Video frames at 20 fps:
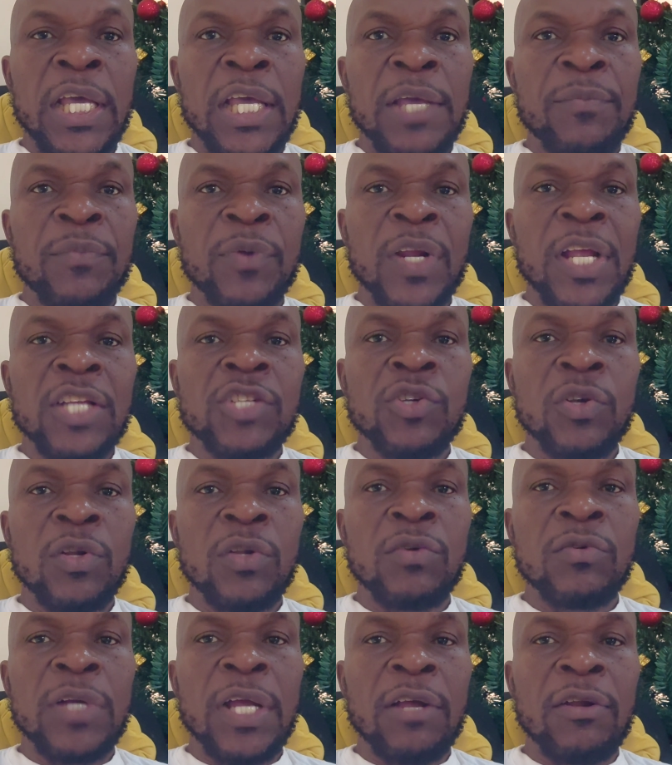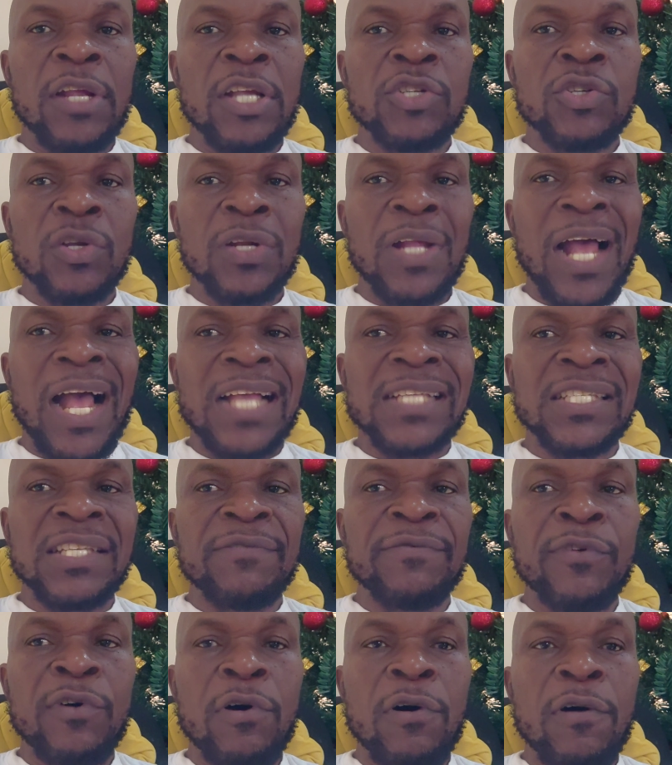Immigration regulation has
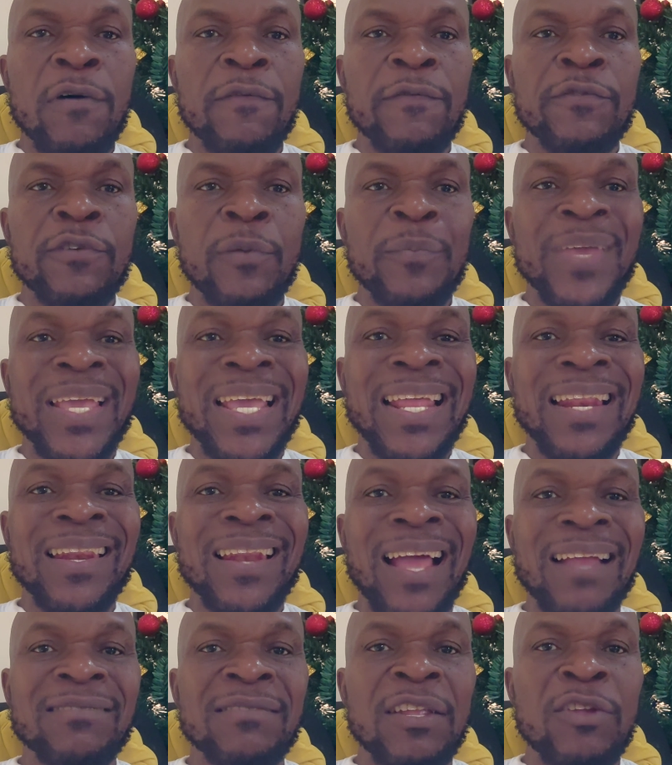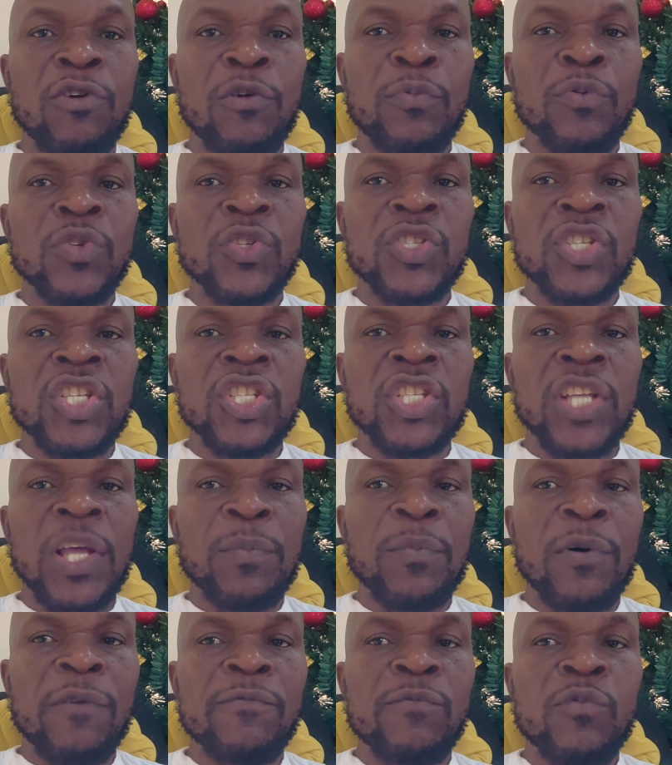evolved from a largely open
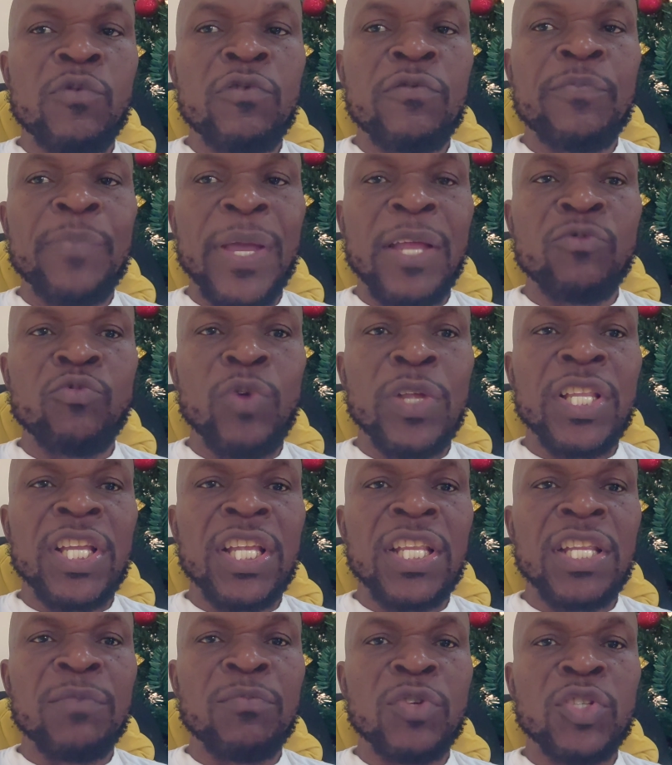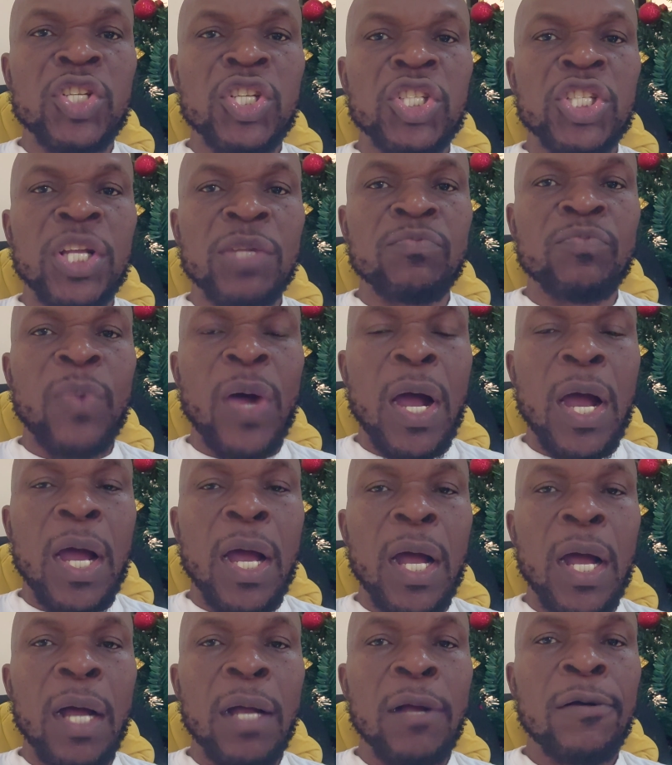system of movement within the British
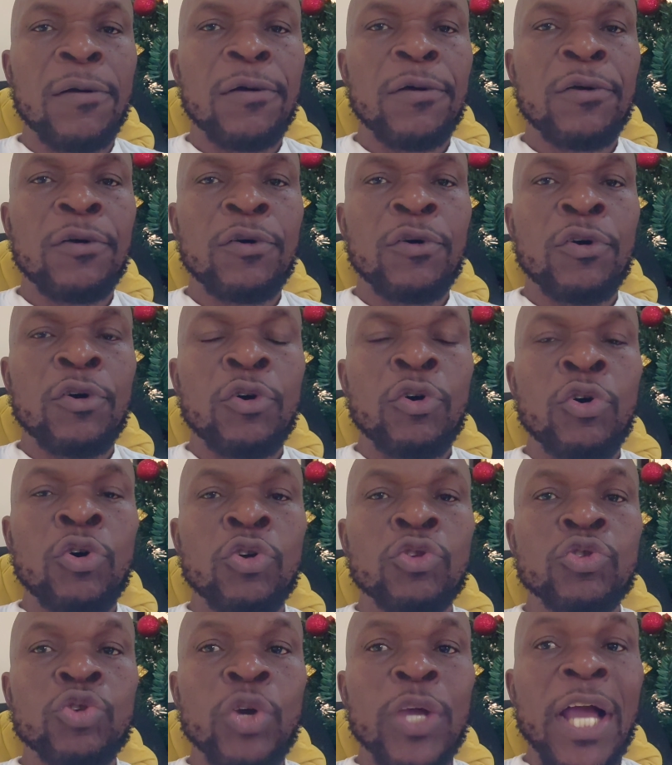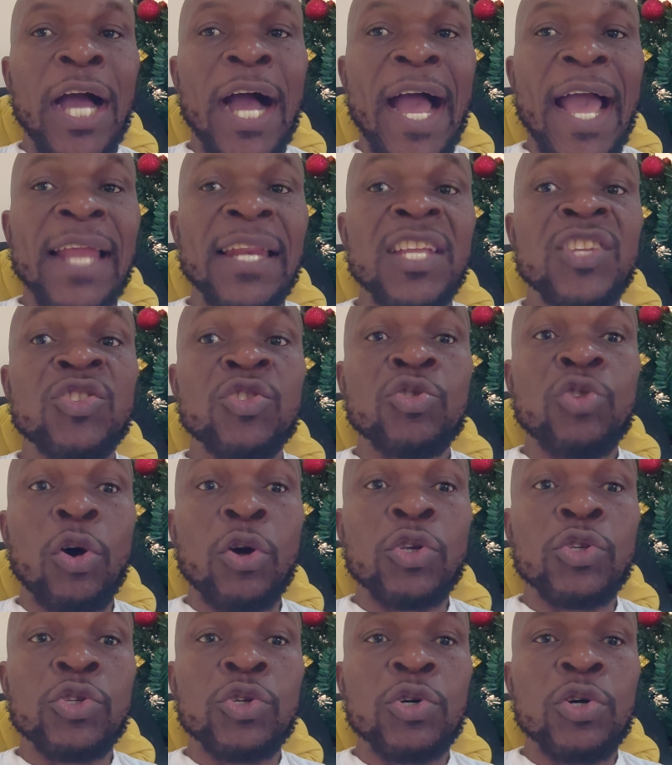Empire to a highly
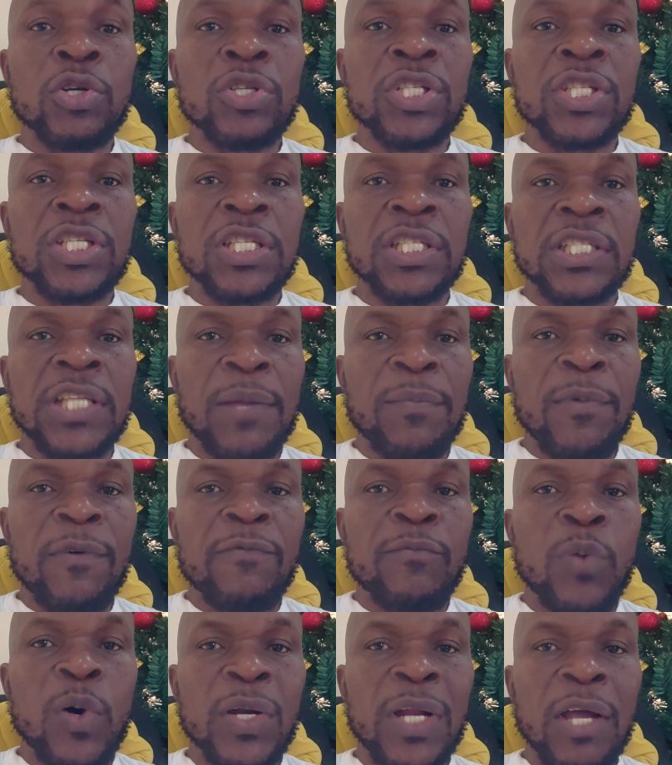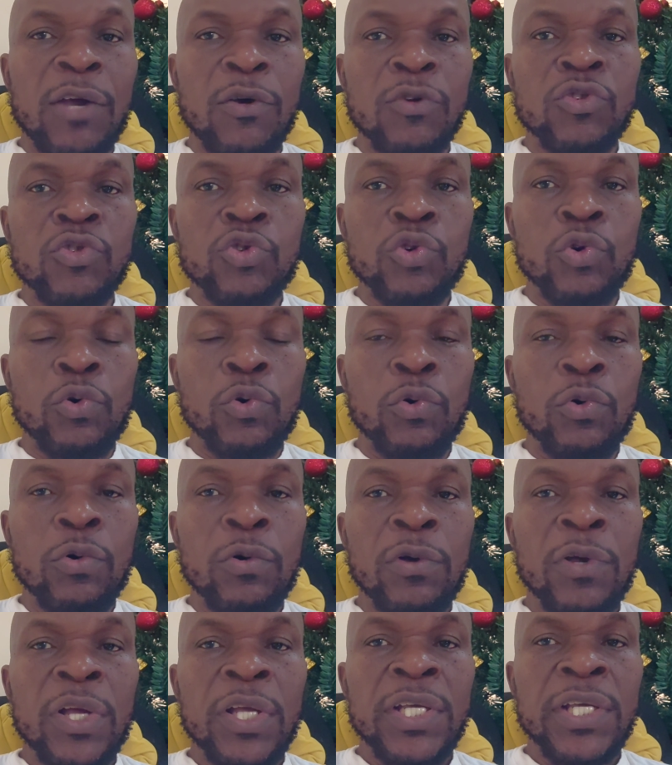structured system of border control,
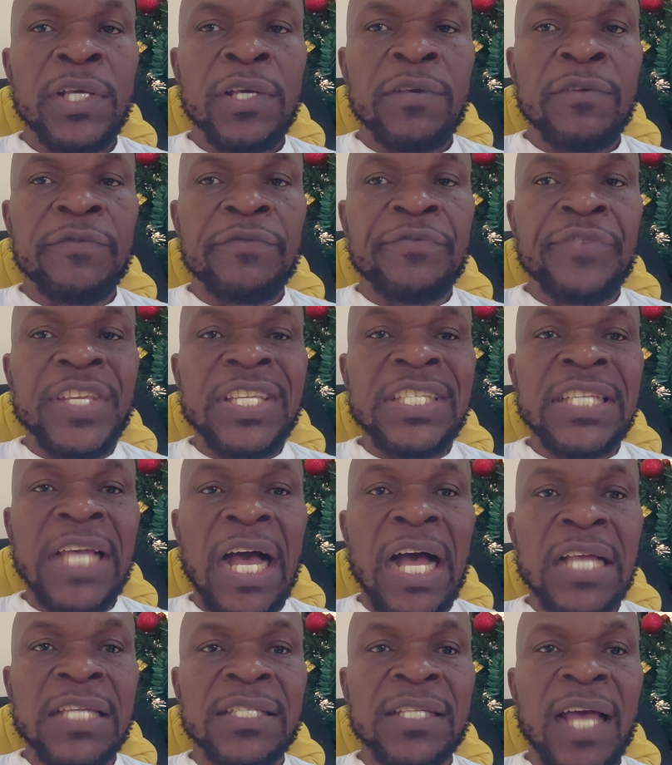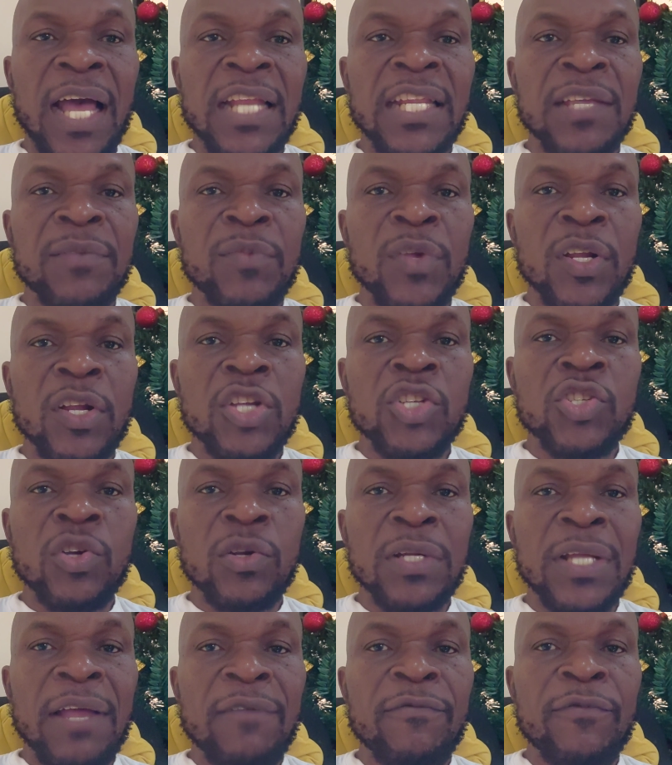visas, and
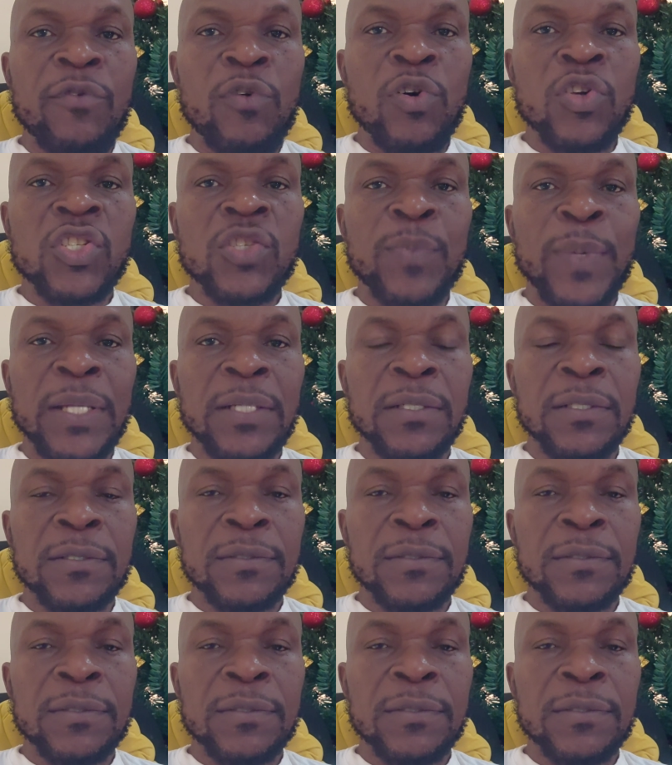immigration enforcement.